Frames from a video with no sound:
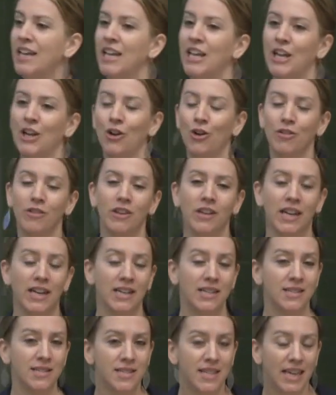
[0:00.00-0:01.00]
Here in the
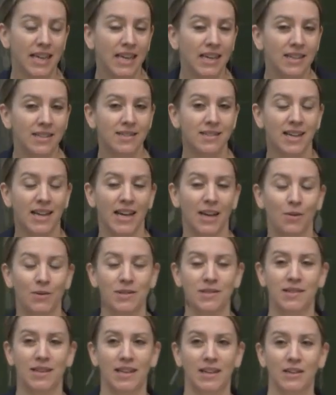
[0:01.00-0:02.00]
United States, I
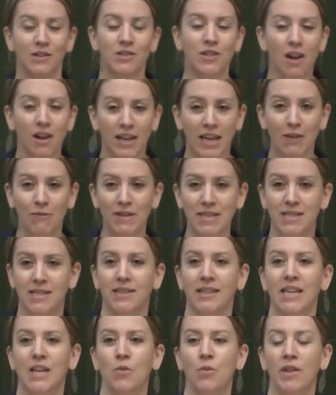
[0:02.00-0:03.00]
was uh, talking
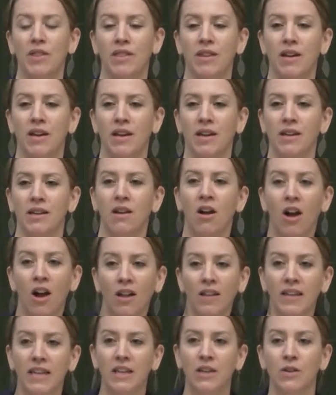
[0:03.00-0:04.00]
recently with a
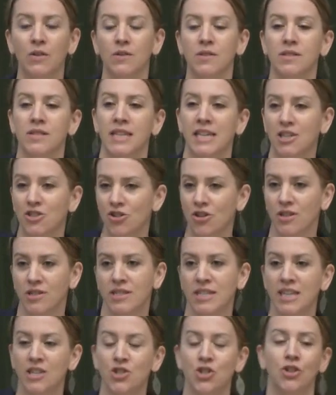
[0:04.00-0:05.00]
colleague who's te a
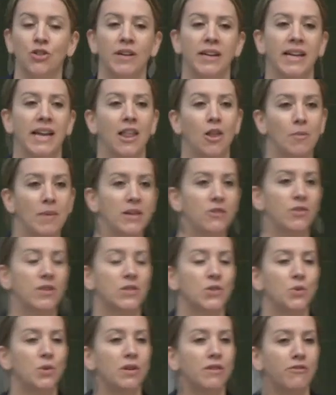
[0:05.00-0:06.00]
teacher at an elementary
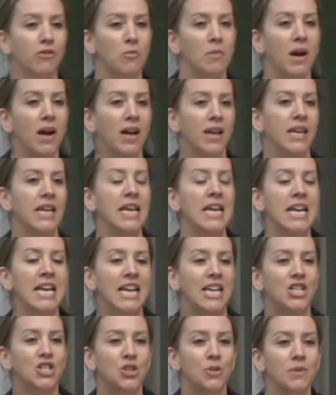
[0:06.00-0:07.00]
school in Vermont,
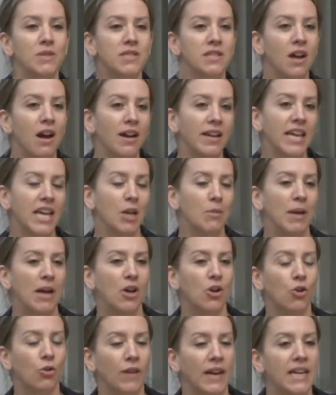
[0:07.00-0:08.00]
and she was talking
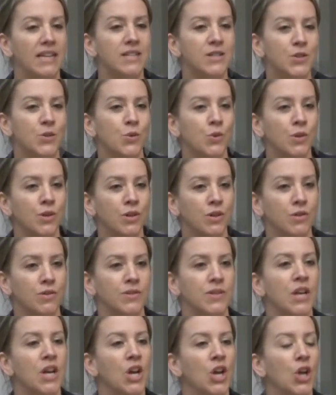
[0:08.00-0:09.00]
about grade
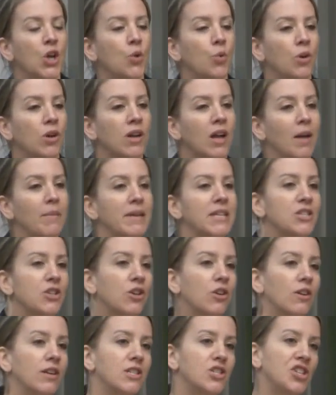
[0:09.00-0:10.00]
schoolers who were coming to
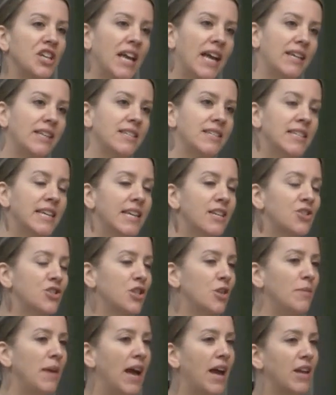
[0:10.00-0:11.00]
her and she had to teach
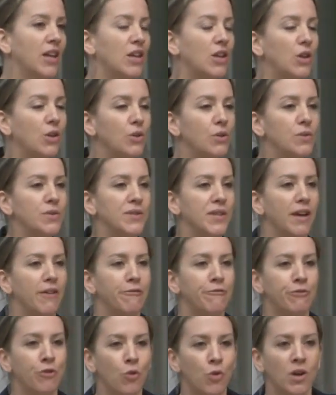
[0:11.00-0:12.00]
them how to use a
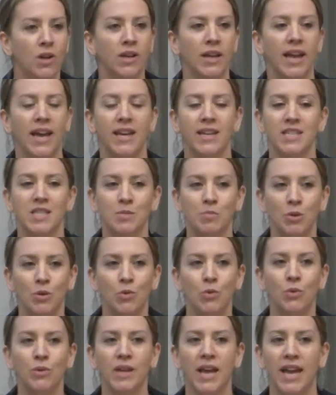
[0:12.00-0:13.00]
fork and a
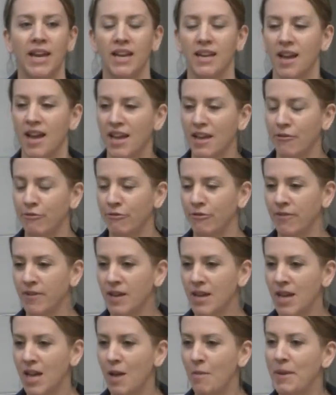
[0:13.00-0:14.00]
spoon and a knife.
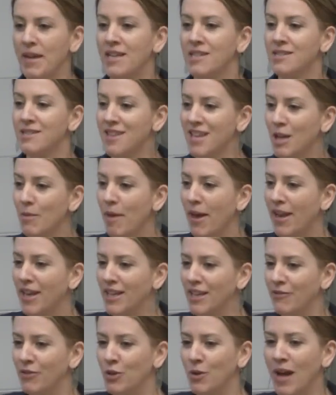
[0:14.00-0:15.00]
Because think about
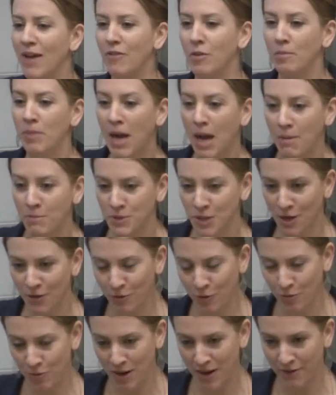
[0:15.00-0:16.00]
it, if you have a
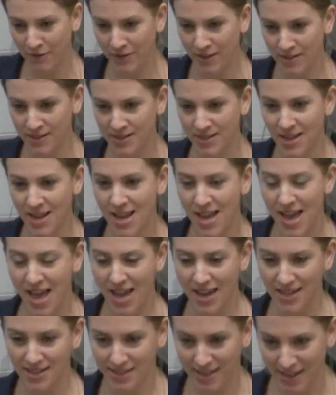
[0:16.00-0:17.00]
Pop-Tart for breakfast
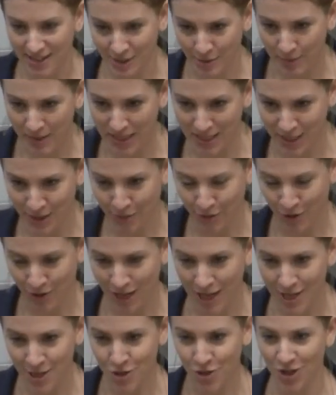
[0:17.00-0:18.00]
and a slice of pizza for
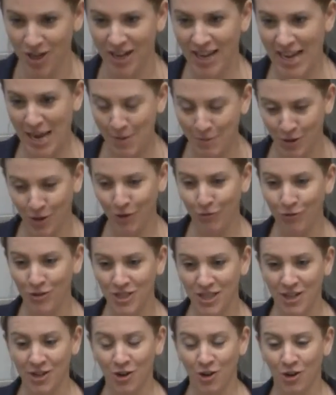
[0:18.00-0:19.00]
lunch and a hamburger for
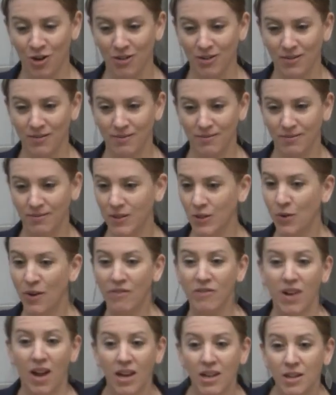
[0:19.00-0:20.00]
dinner, you
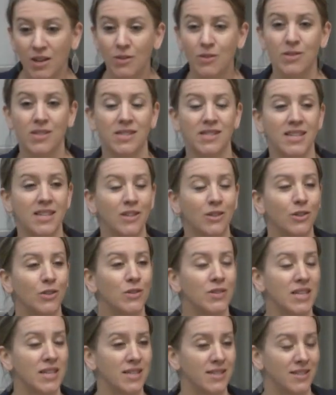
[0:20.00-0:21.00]
have not used a single
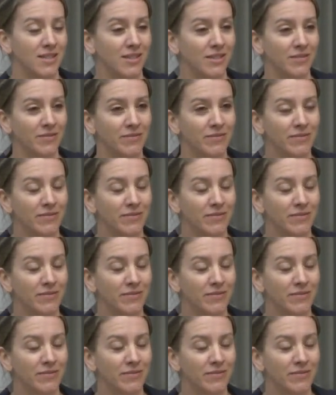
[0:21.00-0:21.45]
utensil.